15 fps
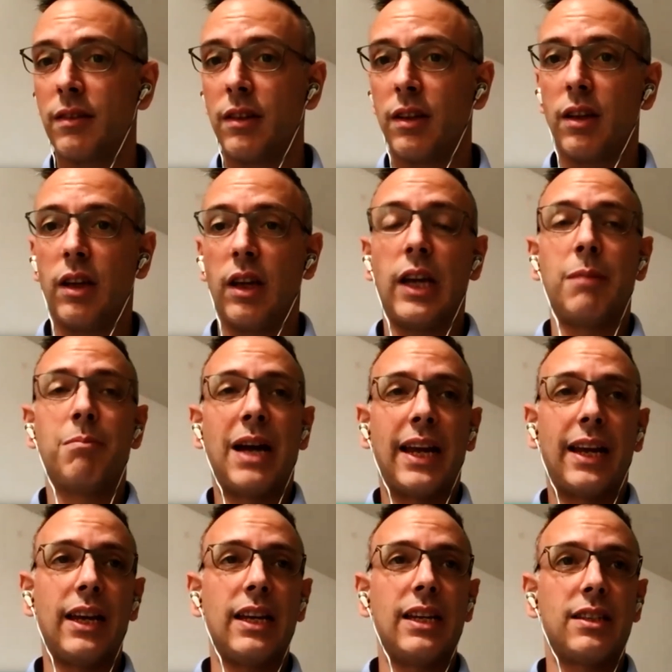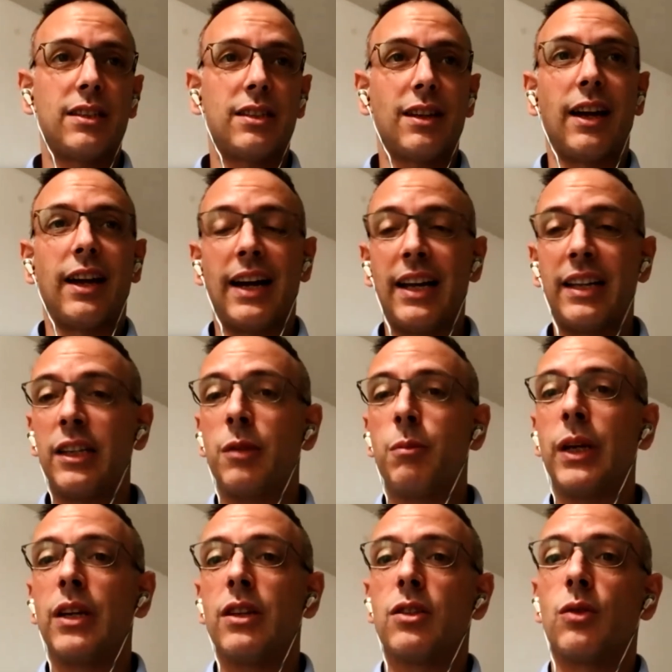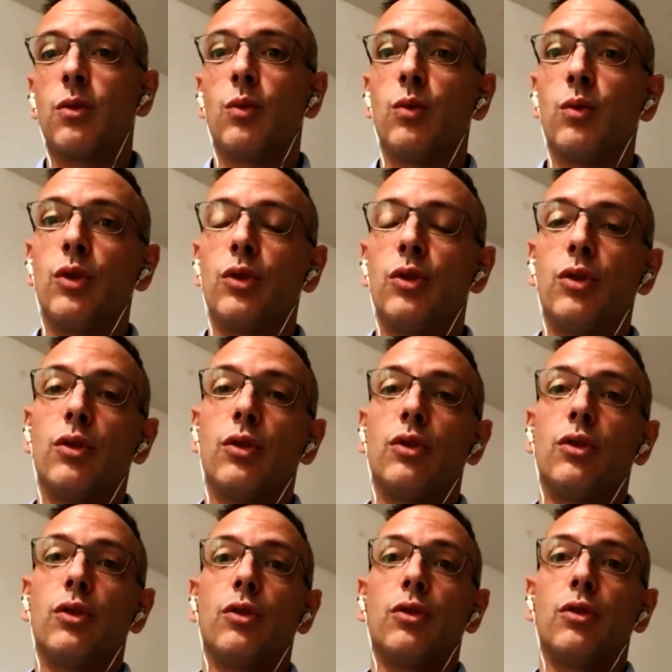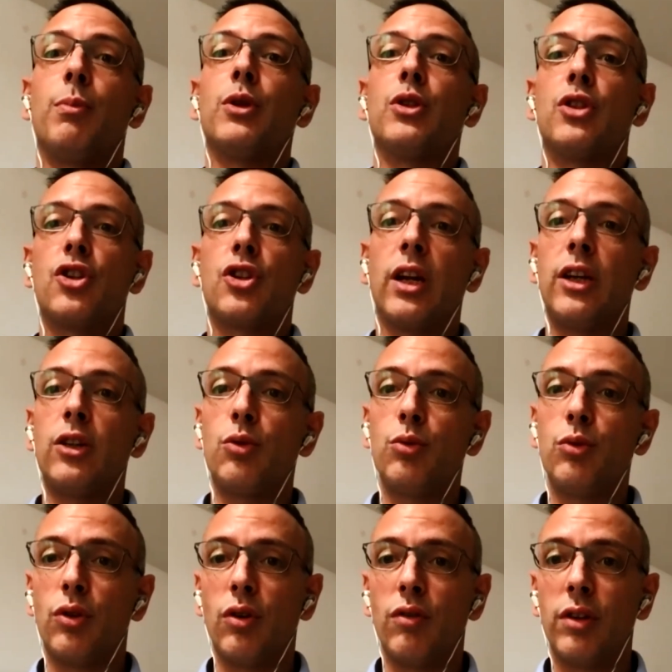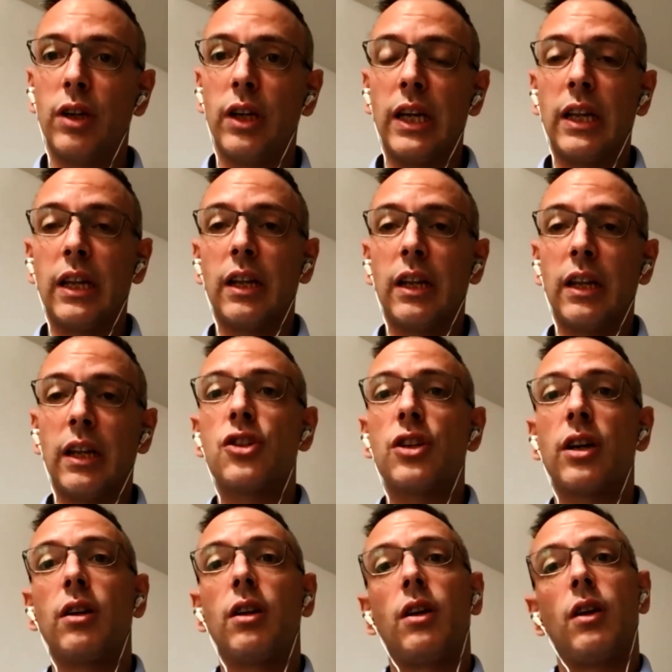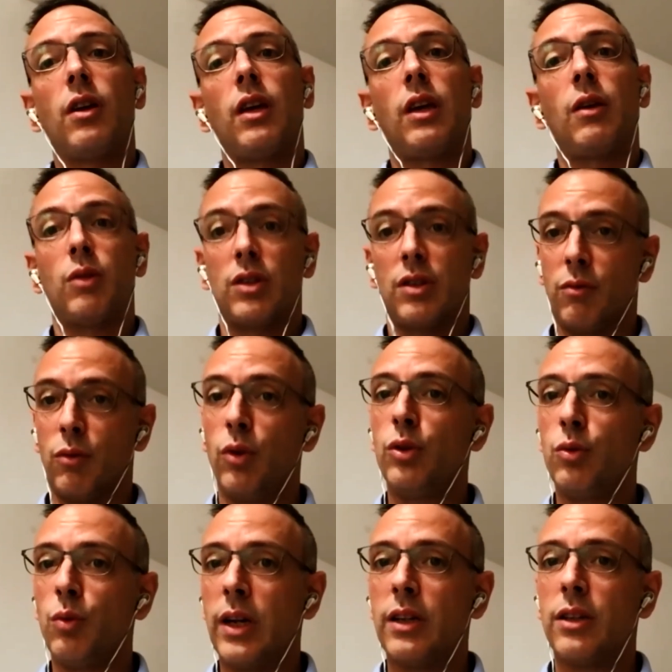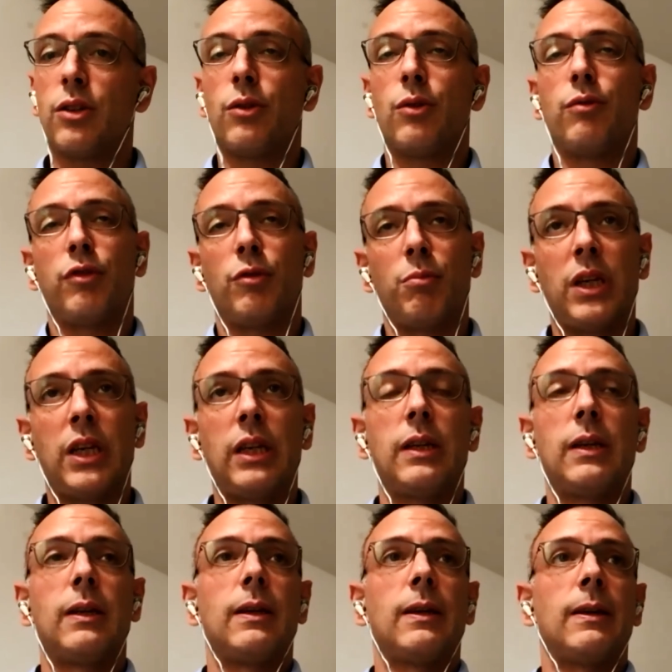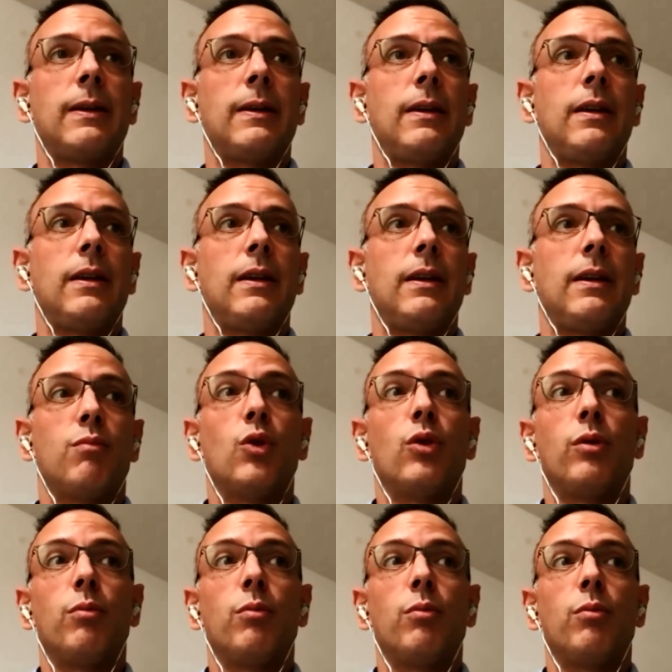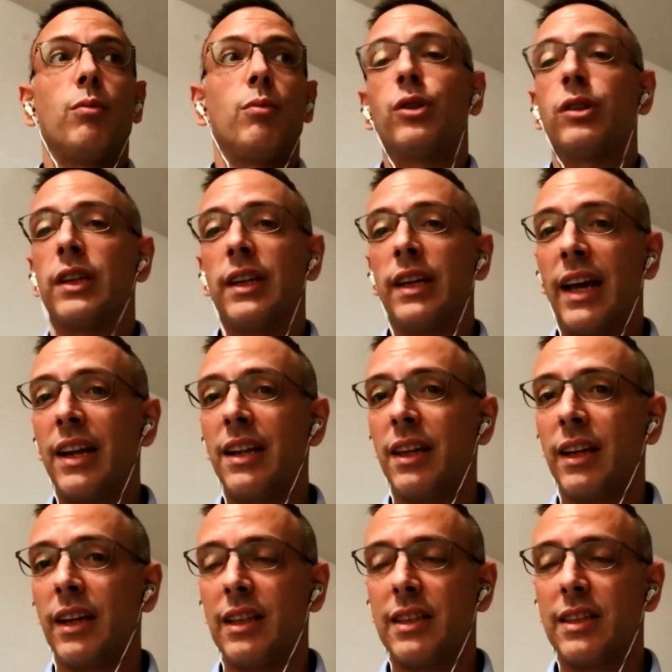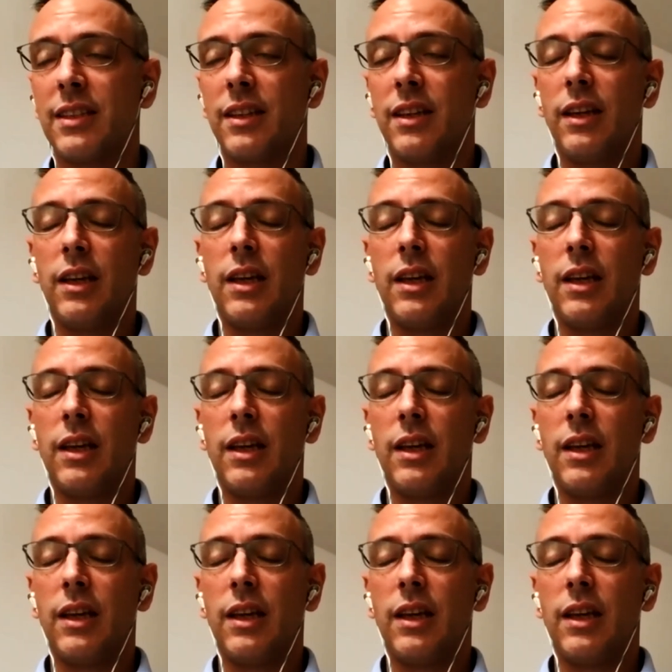Mm-hmm. In my case, I had it because the position I took over in Asia, it was a good one. So for me, it was more important than anything else.